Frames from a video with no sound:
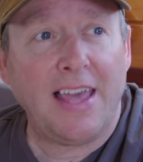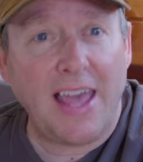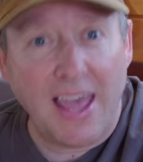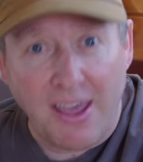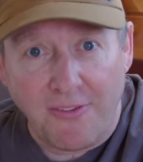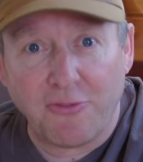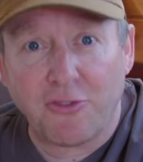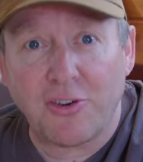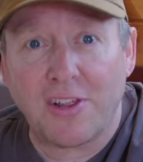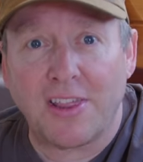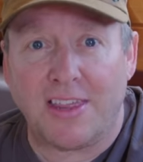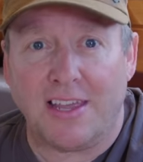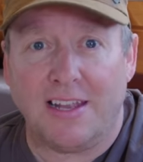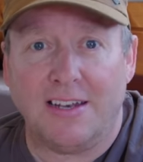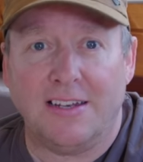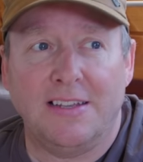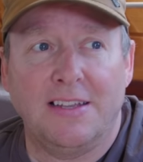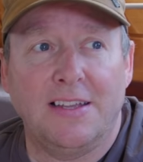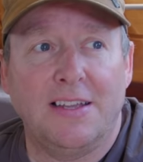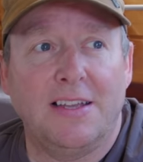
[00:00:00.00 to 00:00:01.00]

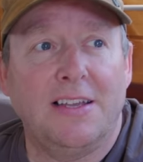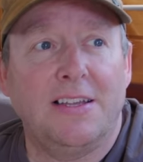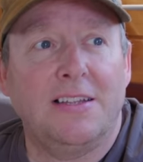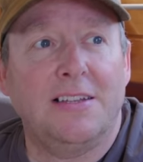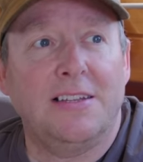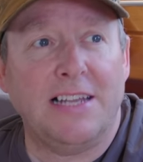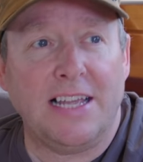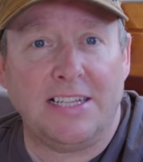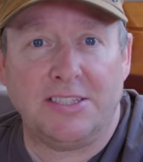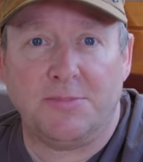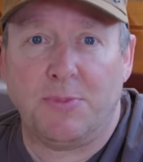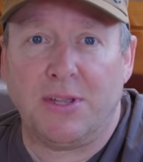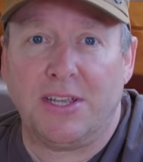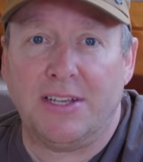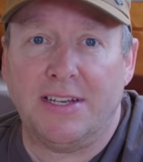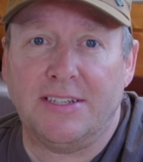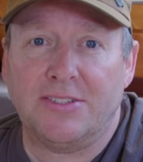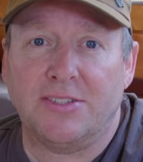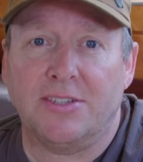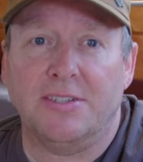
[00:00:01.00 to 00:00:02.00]
Everything.
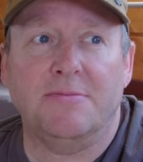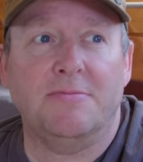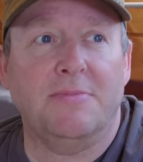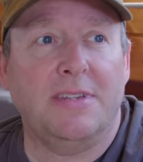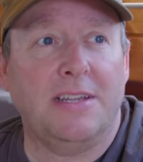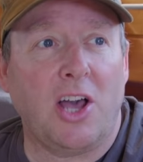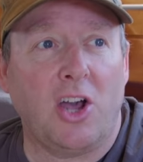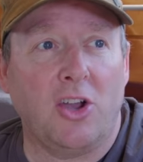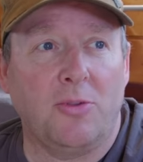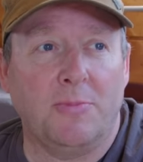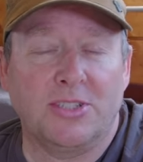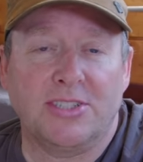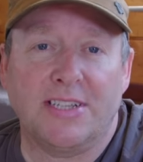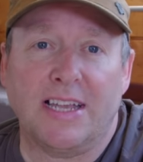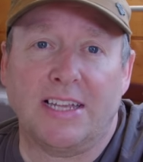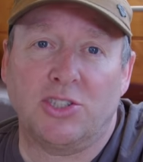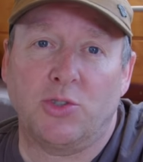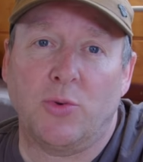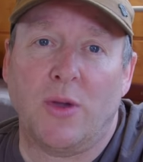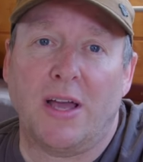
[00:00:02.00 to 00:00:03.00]
Lesbianism,
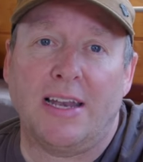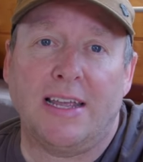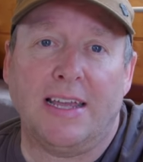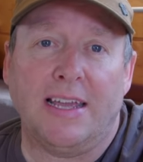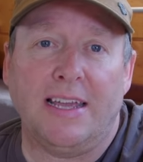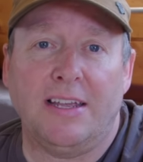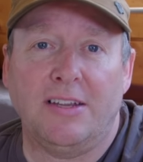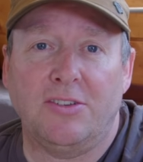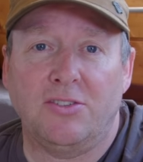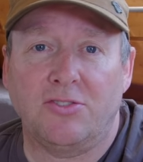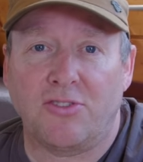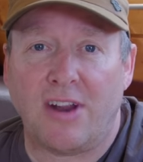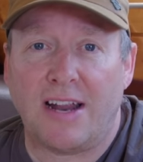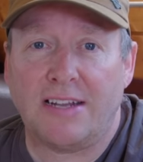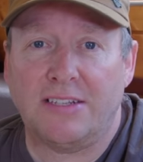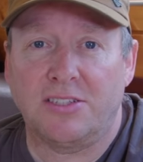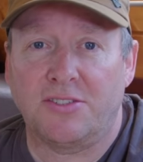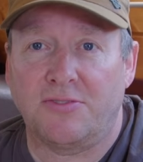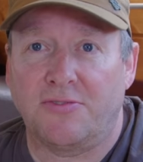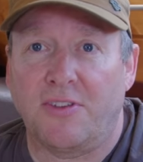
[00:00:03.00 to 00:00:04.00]
homosexuality,
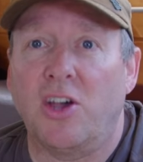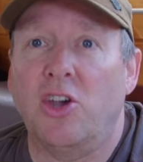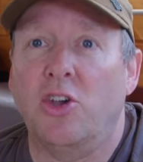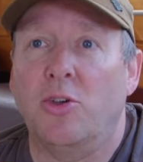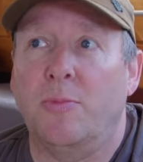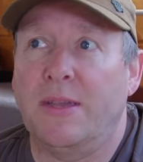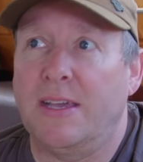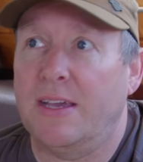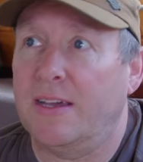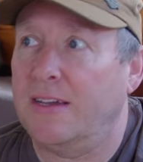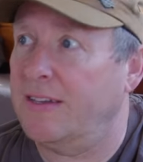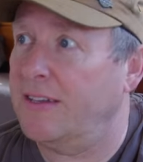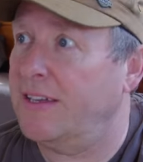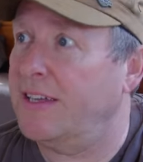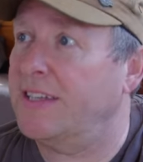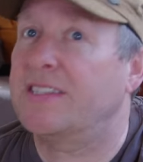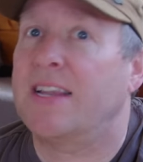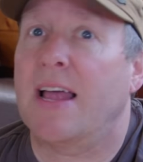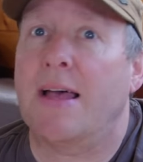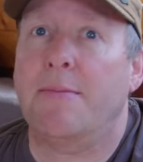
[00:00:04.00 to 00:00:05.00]
transphobia,
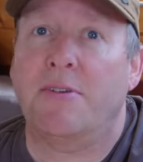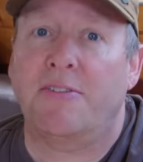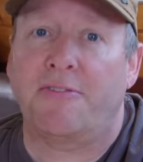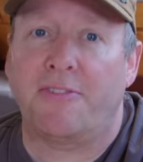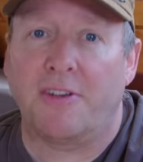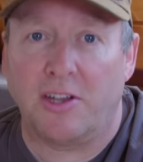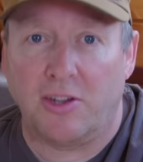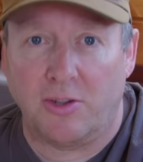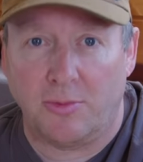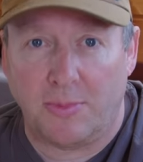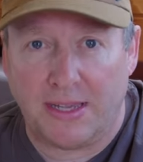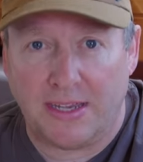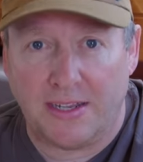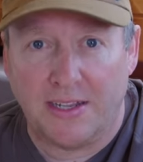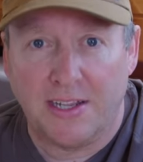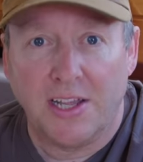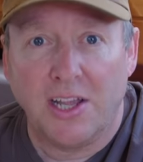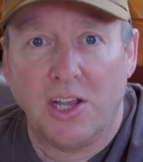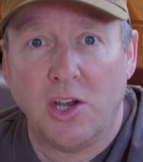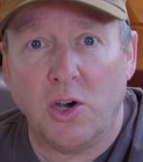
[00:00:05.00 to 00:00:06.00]
Islamophobia,
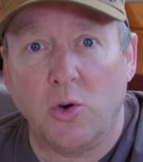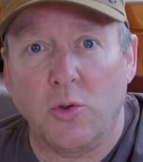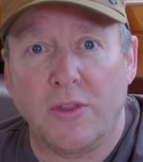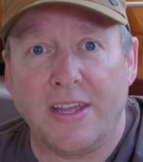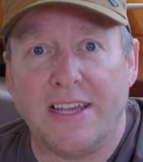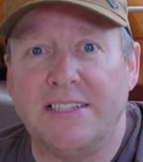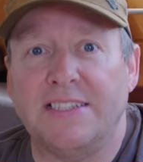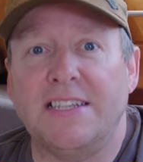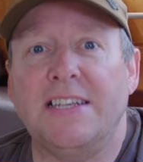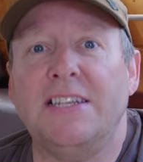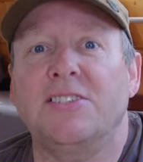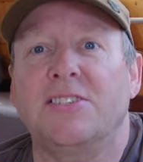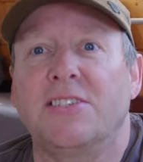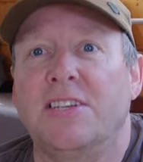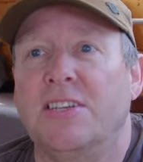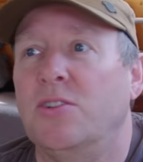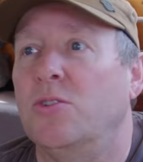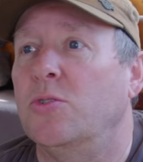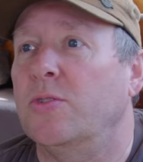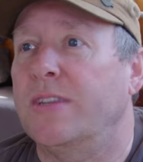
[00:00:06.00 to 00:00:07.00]
all these this
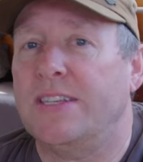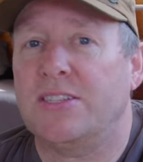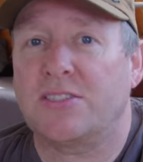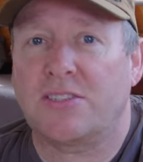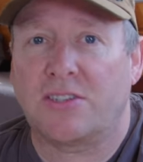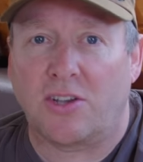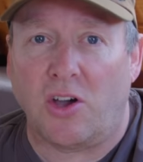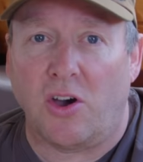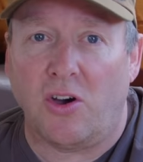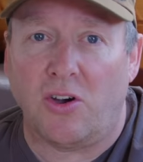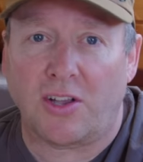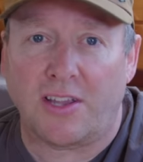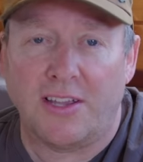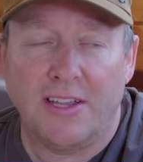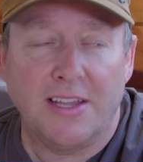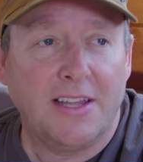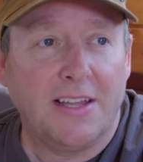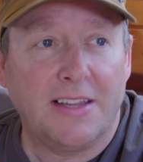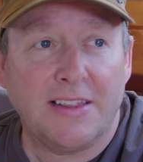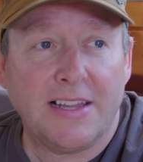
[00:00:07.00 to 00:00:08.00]
and all this cock.
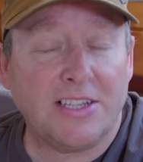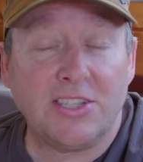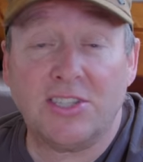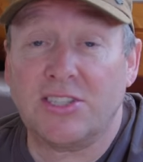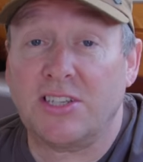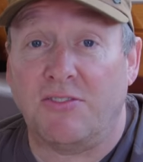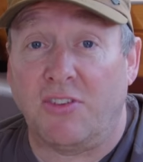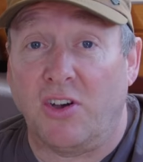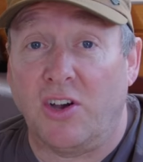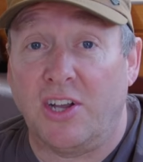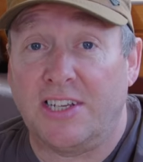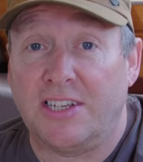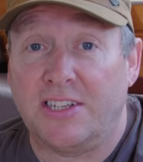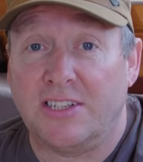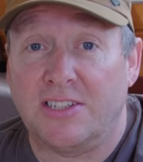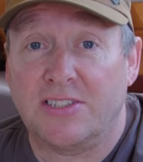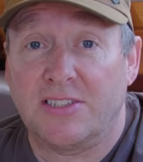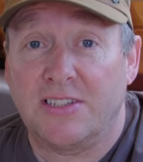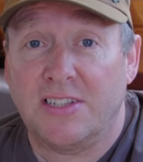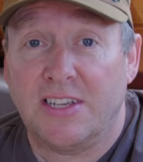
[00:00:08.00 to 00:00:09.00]
They're just dividing
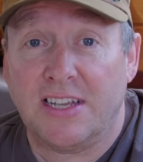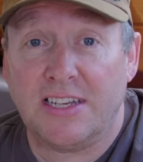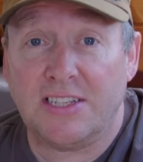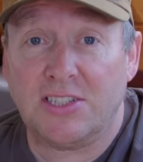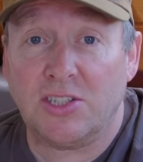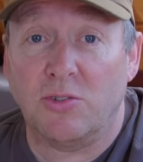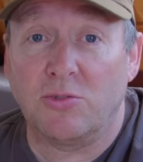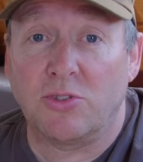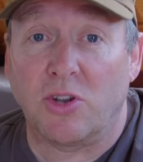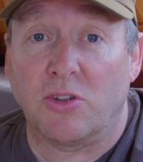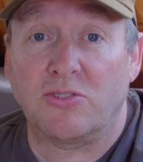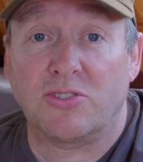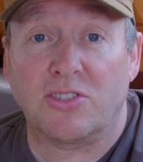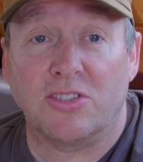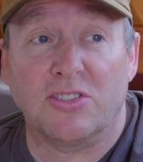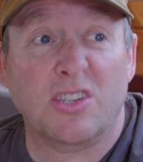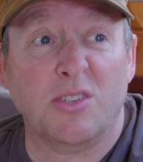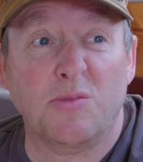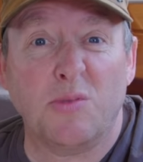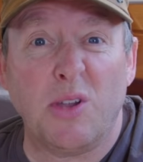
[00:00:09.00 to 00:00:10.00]
us. And it's all
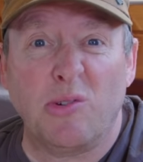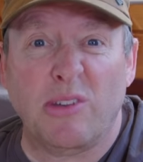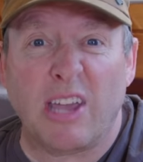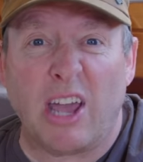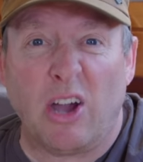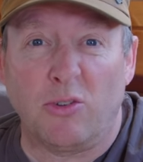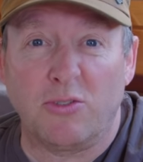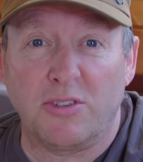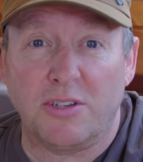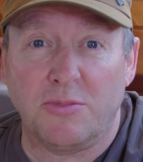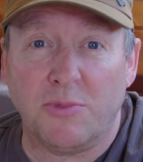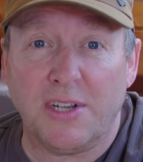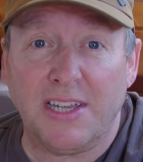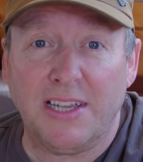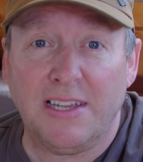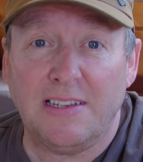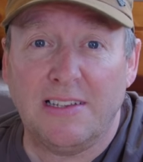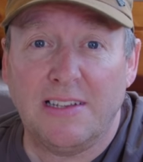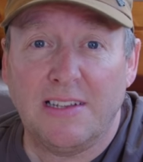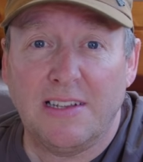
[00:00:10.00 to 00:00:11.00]
nonsense because we all get on, don't
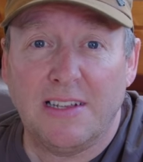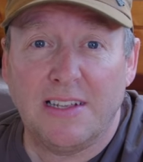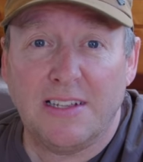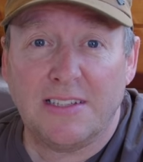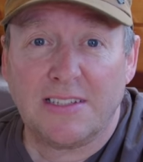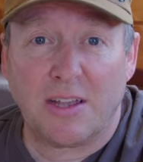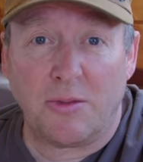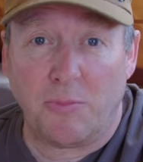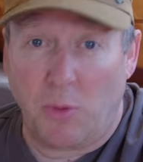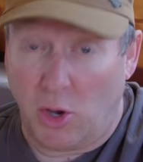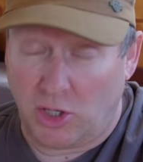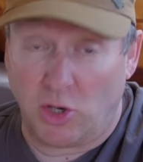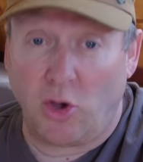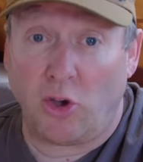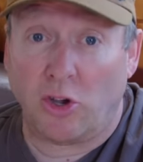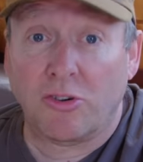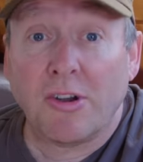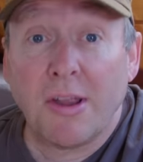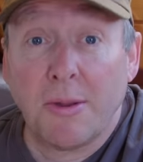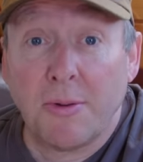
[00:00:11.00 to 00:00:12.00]
we? So we might not
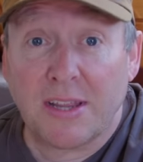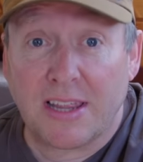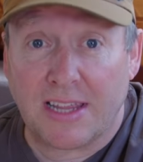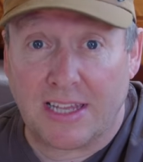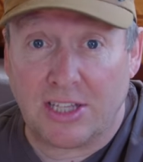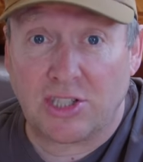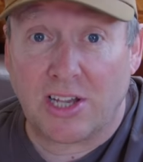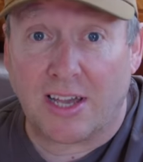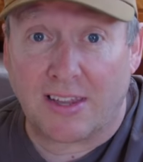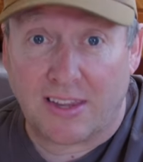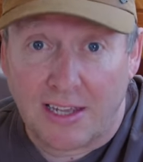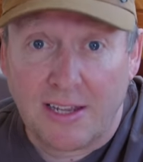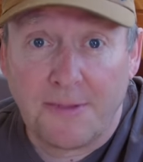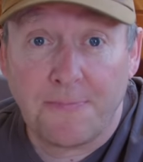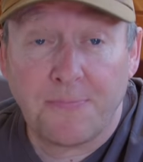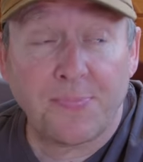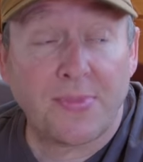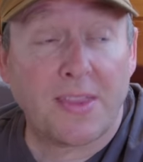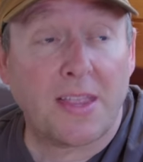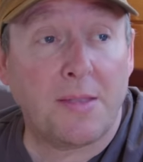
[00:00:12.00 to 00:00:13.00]
agree with each other,
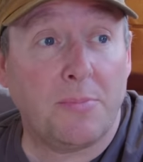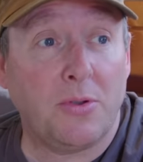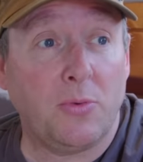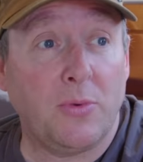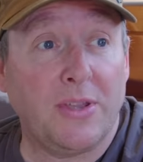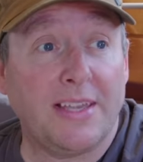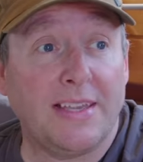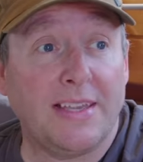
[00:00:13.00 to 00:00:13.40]
but we